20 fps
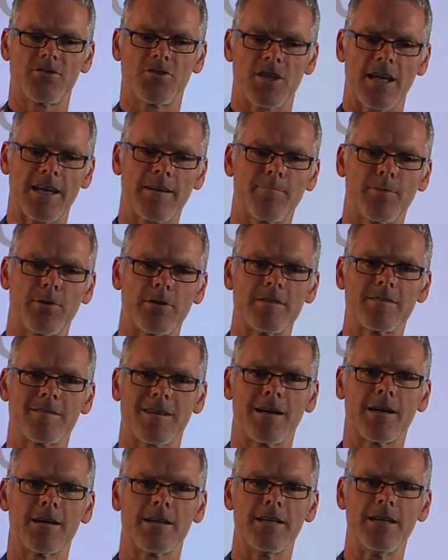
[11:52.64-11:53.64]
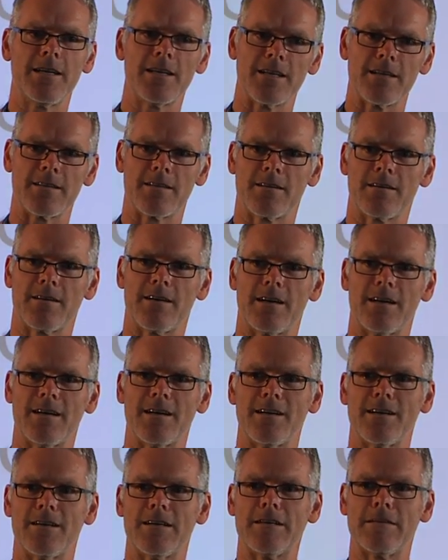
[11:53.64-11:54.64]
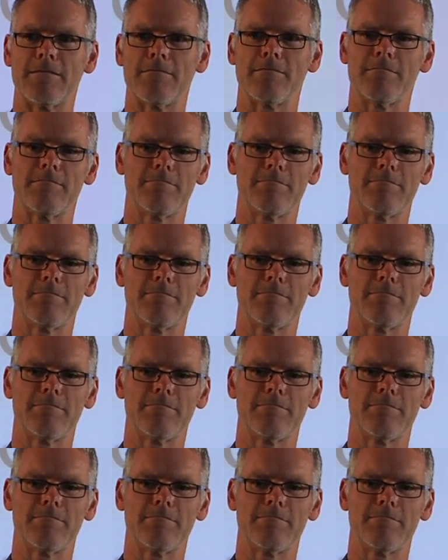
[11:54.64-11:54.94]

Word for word: checkpoints are needed. Uh,